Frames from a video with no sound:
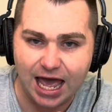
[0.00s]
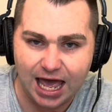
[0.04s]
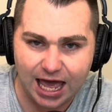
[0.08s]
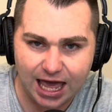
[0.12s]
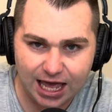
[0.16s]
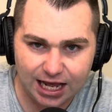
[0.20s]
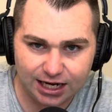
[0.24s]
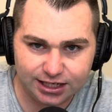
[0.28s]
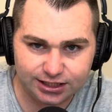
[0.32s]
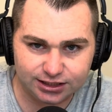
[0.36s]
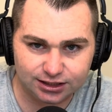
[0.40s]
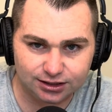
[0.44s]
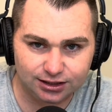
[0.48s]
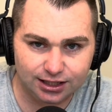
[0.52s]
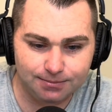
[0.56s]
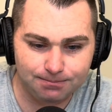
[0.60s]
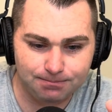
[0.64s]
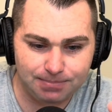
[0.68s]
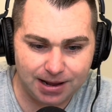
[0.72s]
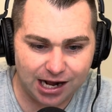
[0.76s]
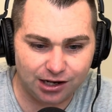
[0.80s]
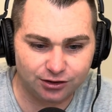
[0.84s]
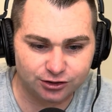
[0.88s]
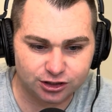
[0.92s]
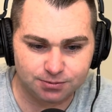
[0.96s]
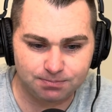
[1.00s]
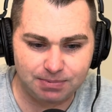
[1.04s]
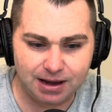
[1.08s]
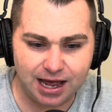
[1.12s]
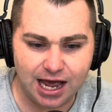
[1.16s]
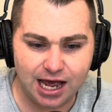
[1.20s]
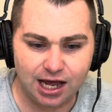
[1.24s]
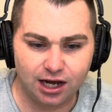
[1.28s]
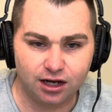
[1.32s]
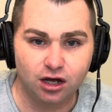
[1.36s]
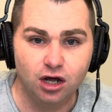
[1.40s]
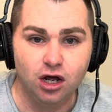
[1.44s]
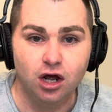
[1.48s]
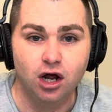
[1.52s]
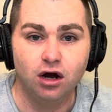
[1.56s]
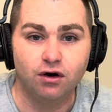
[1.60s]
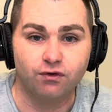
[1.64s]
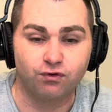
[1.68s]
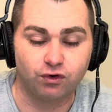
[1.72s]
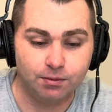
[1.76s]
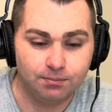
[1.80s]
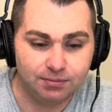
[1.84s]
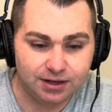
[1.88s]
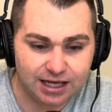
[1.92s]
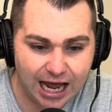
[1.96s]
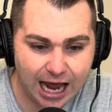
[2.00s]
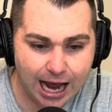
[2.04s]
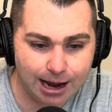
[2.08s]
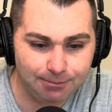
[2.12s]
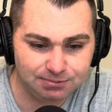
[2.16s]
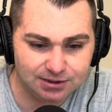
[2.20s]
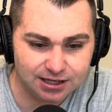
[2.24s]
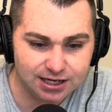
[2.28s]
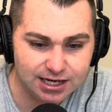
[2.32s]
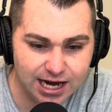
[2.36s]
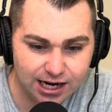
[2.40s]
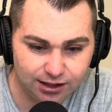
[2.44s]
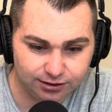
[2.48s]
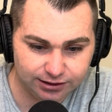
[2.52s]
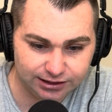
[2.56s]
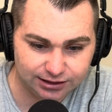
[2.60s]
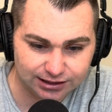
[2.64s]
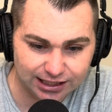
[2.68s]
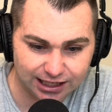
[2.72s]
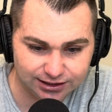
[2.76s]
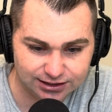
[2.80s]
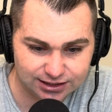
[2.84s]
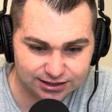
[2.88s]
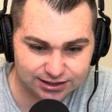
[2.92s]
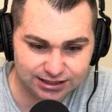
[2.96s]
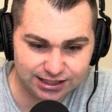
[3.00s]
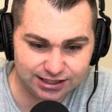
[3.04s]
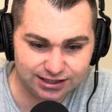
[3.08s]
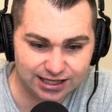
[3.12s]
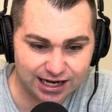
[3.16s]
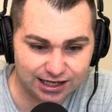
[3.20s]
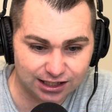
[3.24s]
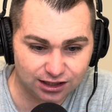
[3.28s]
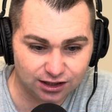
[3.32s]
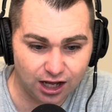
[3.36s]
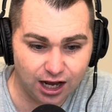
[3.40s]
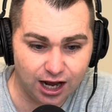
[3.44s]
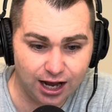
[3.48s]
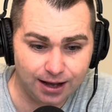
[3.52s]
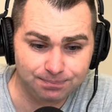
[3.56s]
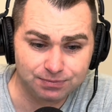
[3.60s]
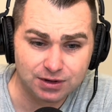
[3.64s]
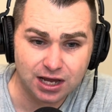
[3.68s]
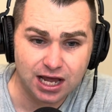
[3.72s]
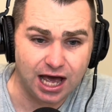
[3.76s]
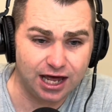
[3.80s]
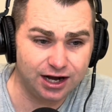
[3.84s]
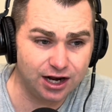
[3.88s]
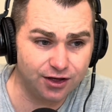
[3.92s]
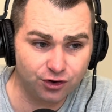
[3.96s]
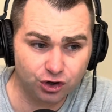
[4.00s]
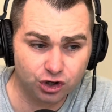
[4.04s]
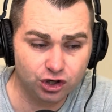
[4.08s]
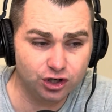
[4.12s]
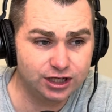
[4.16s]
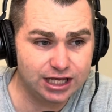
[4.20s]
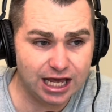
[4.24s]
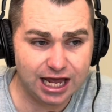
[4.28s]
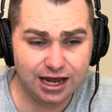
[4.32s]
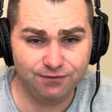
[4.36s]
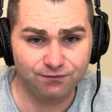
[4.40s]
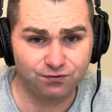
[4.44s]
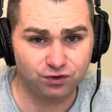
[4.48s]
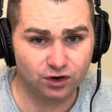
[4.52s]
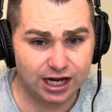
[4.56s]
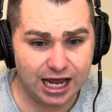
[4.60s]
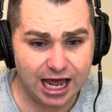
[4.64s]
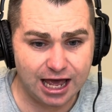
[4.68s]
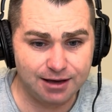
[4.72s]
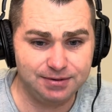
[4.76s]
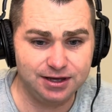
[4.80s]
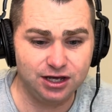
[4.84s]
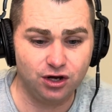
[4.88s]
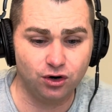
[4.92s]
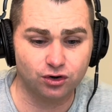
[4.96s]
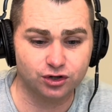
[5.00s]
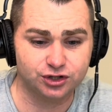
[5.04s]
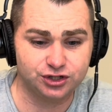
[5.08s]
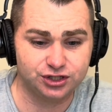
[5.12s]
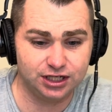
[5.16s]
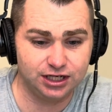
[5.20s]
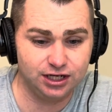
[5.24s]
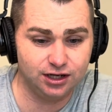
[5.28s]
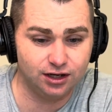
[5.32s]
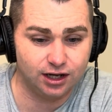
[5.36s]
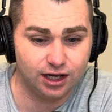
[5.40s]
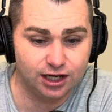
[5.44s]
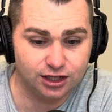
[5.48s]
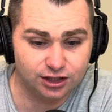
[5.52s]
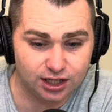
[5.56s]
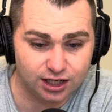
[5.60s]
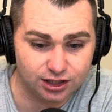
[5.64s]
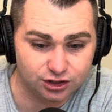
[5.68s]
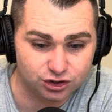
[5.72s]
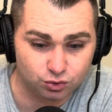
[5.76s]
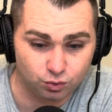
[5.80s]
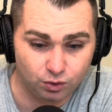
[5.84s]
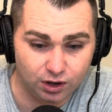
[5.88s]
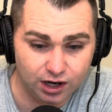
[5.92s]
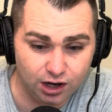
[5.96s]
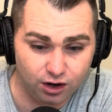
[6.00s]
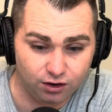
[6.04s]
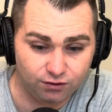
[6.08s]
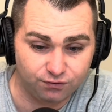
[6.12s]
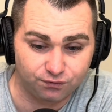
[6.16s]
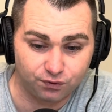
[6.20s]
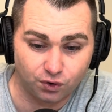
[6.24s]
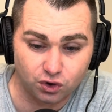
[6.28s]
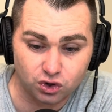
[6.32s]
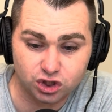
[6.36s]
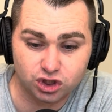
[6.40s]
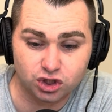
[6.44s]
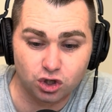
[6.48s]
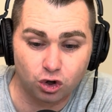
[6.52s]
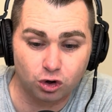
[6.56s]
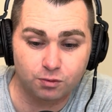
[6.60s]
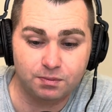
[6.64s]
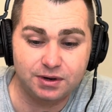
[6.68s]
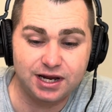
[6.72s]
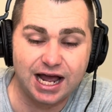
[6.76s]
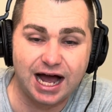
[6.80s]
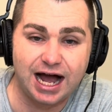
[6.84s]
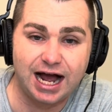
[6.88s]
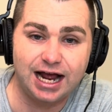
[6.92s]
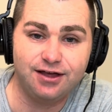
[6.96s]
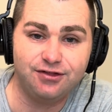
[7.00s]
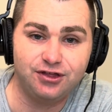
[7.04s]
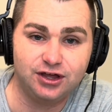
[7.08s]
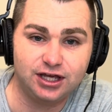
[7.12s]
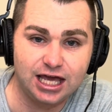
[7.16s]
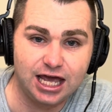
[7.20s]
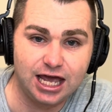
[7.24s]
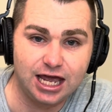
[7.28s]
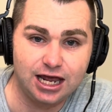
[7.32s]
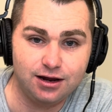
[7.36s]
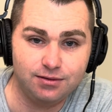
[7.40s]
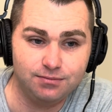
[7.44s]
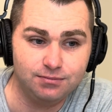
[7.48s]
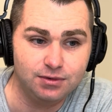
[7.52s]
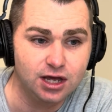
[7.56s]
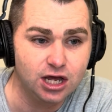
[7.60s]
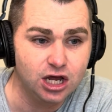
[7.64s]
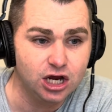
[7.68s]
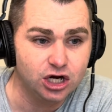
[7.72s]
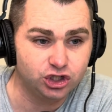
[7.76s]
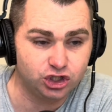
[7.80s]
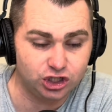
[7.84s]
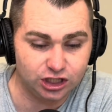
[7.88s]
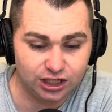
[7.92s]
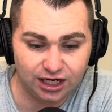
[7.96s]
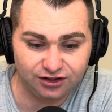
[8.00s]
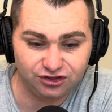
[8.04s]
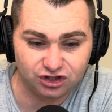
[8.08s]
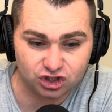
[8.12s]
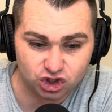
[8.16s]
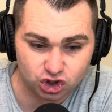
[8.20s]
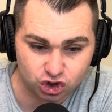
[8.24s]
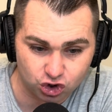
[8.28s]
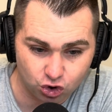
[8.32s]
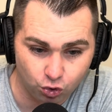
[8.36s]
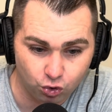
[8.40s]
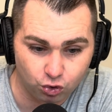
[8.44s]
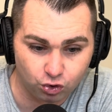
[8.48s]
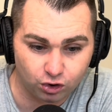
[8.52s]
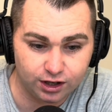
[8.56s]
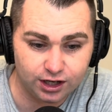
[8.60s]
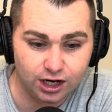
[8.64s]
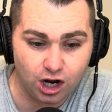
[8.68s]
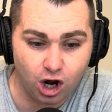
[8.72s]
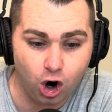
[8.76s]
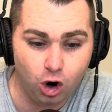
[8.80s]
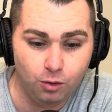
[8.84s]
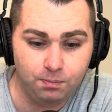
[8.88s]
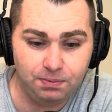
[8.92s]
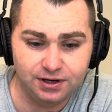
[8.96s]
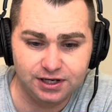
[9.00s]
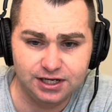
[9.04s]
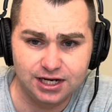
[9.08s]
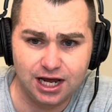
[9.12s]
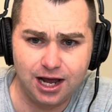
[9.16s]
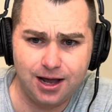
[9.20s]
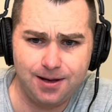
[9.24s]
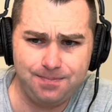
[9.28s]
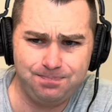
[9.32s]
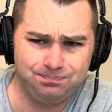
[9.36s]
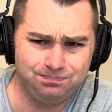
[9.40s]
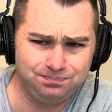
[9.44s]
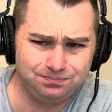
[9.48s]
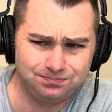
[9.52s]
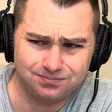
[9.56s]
Excellent bounce back from Captain Nelly. Like to see that a lot. Another good game for Gabby Garcia as well. First RBI of the game. She got the scoring opened up.